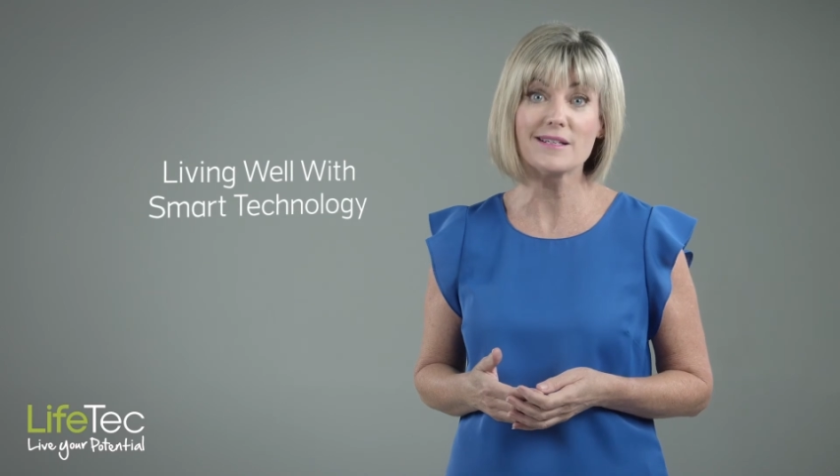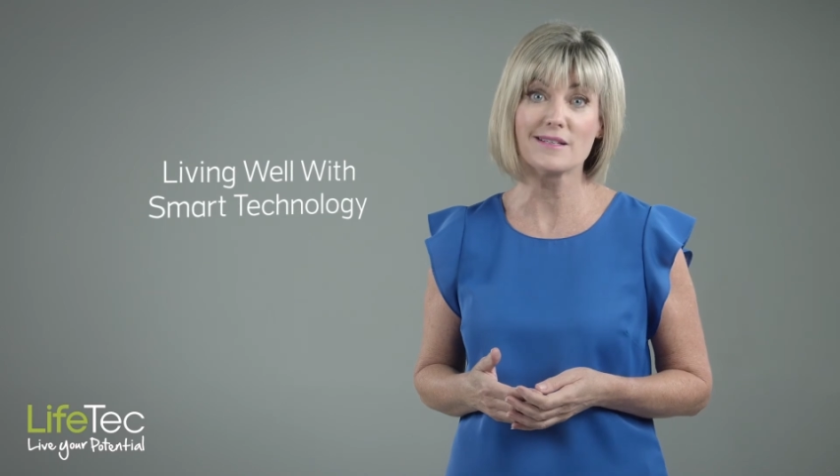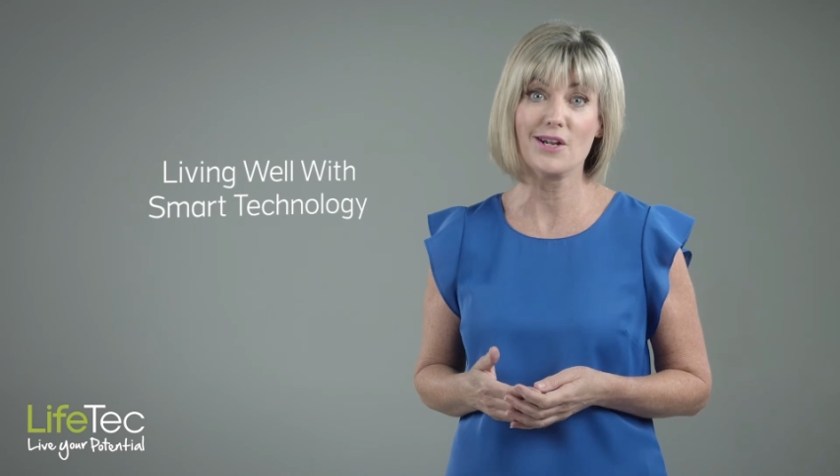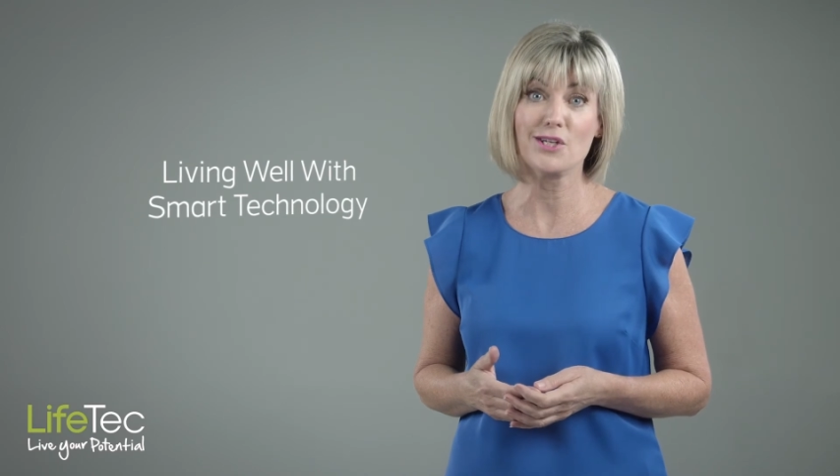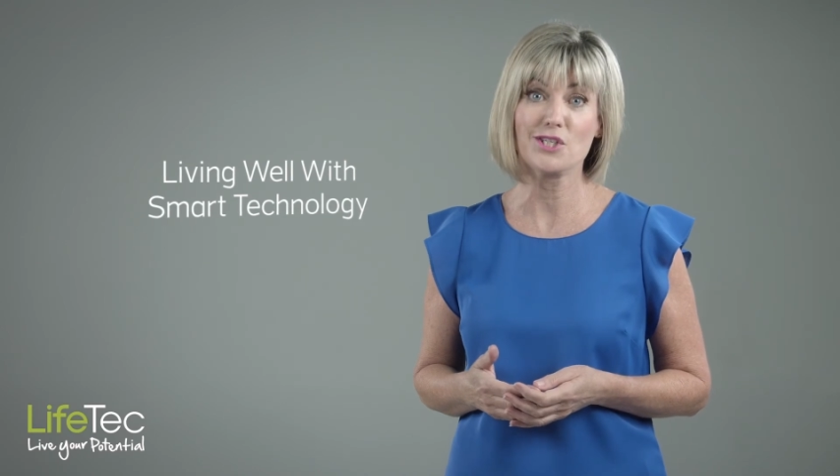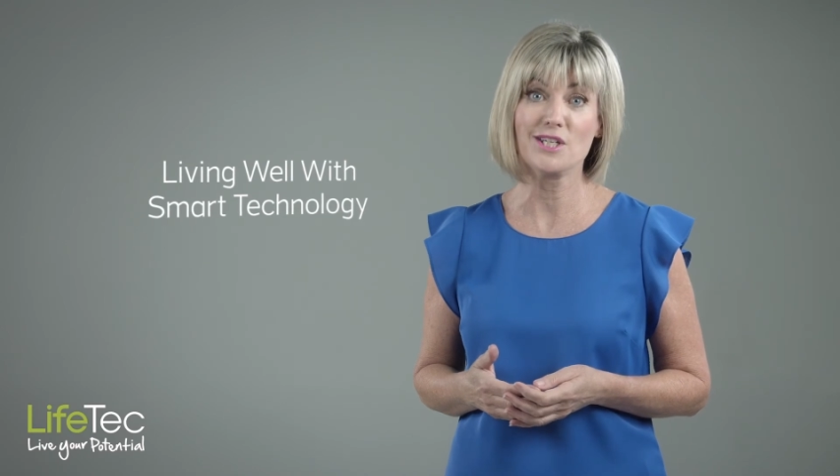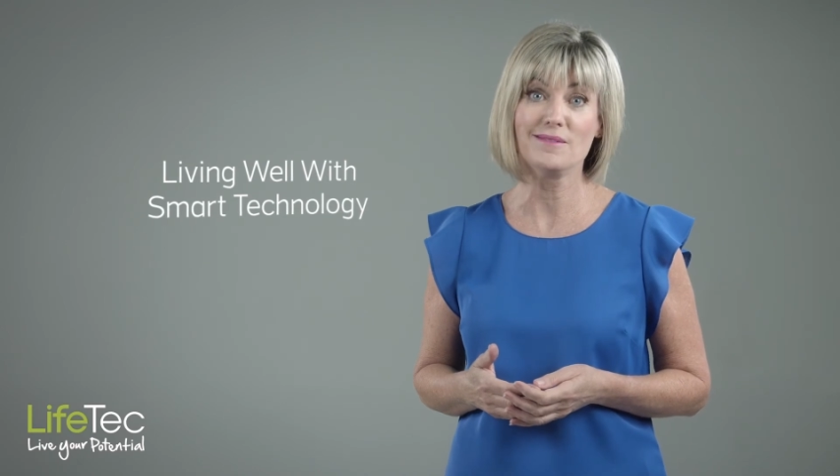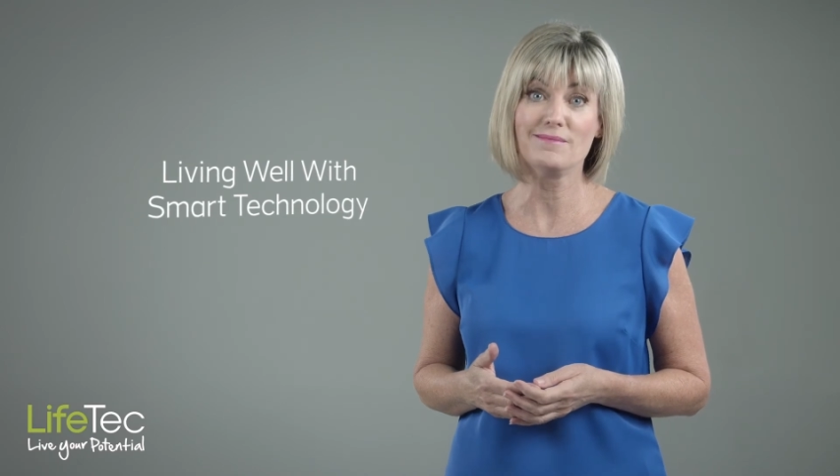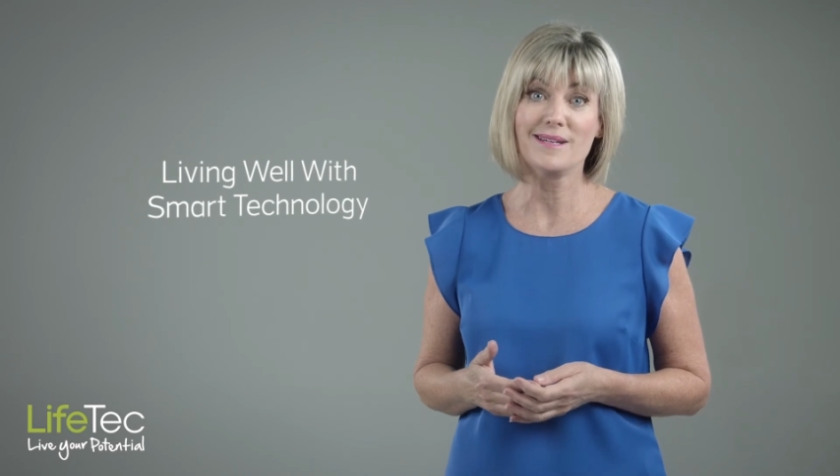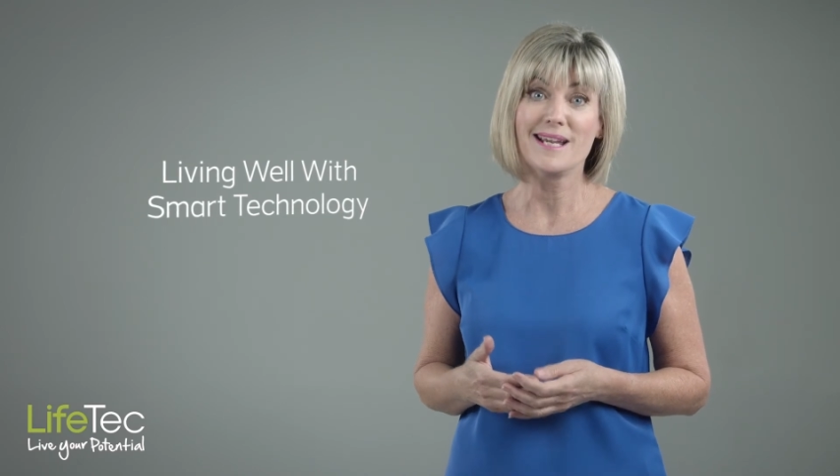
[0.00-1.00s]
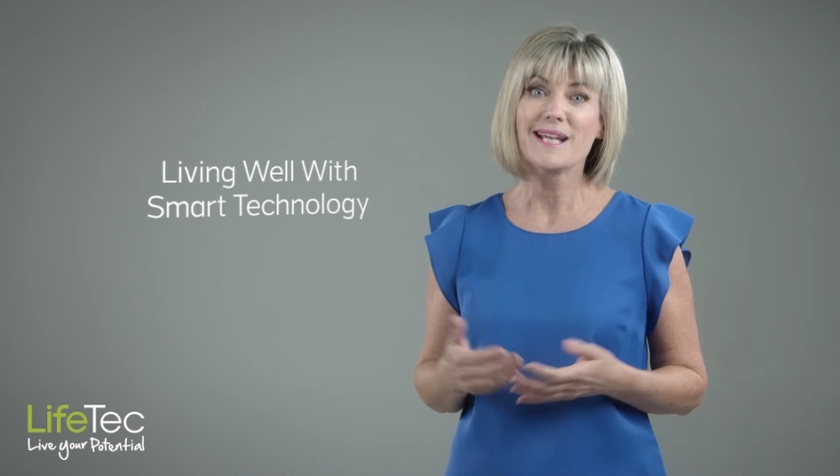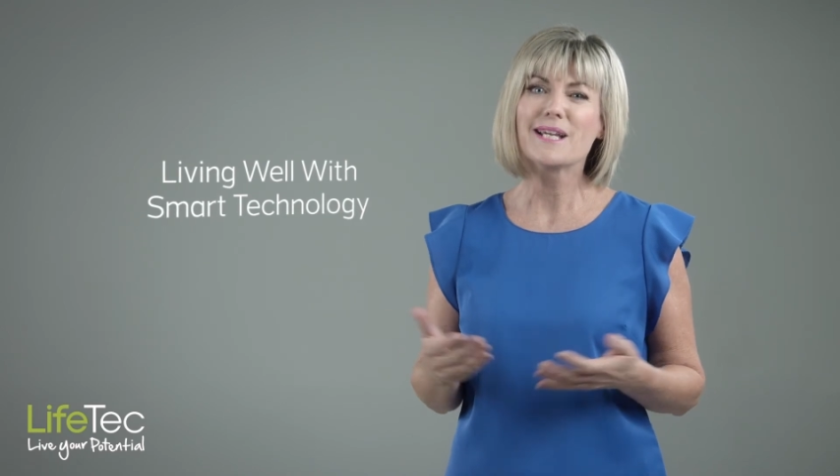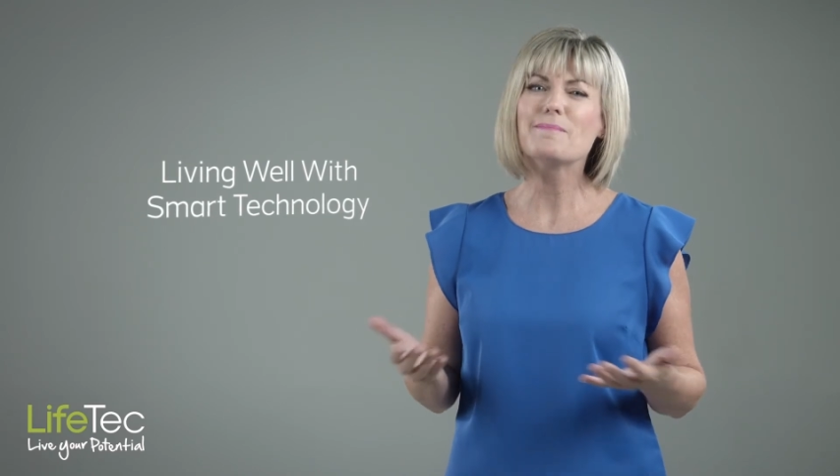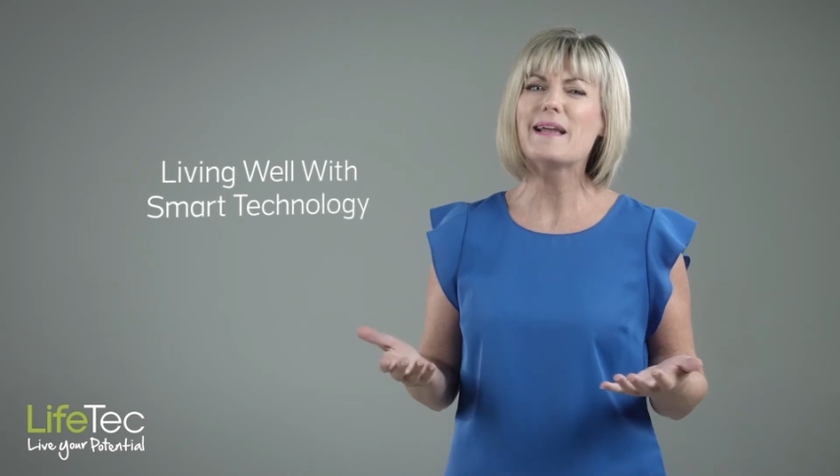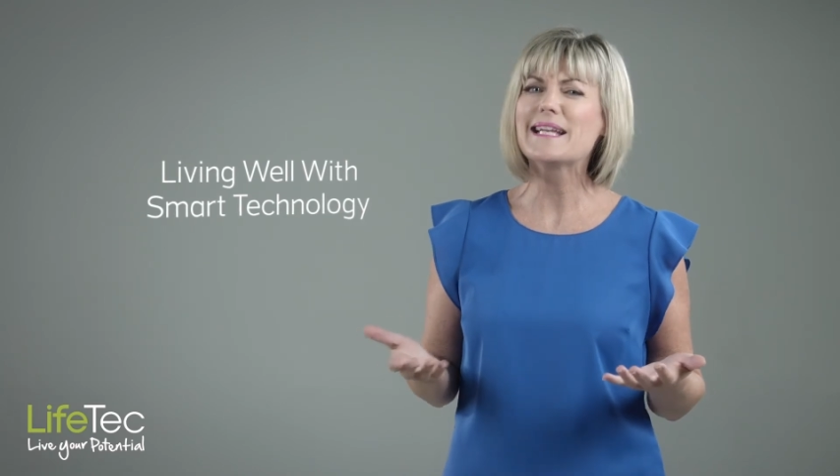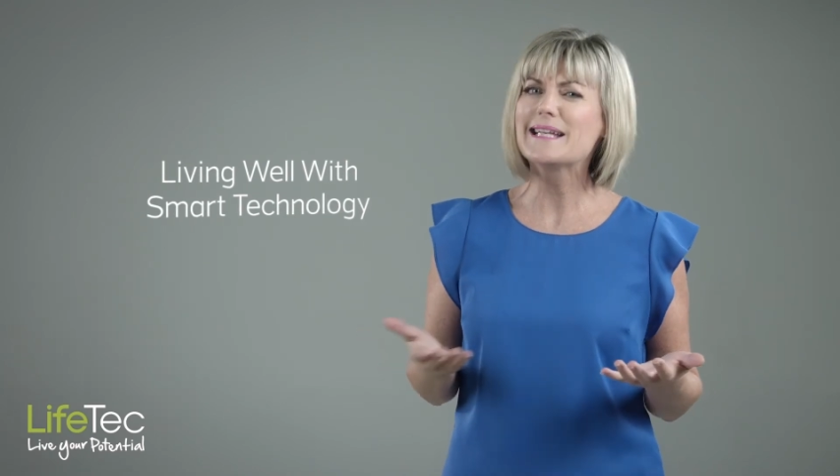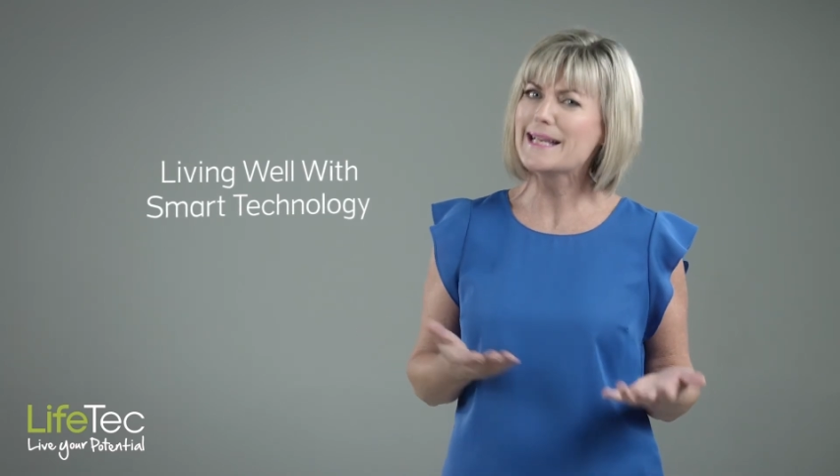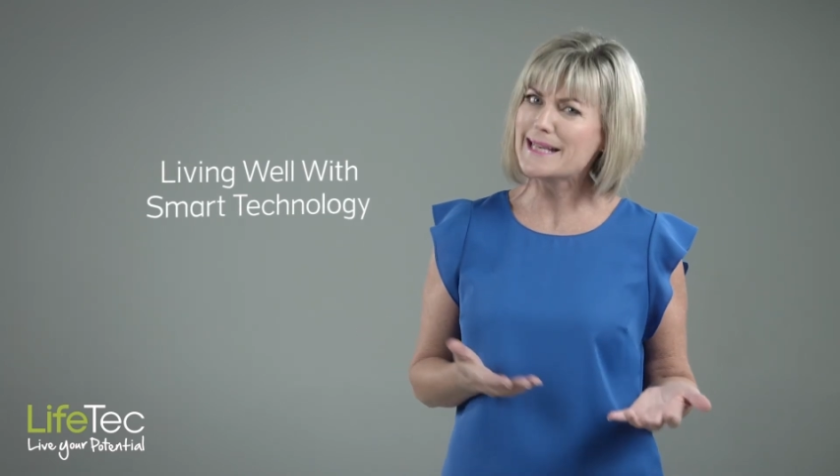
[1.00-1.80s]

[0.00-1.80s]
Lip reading: technology can make it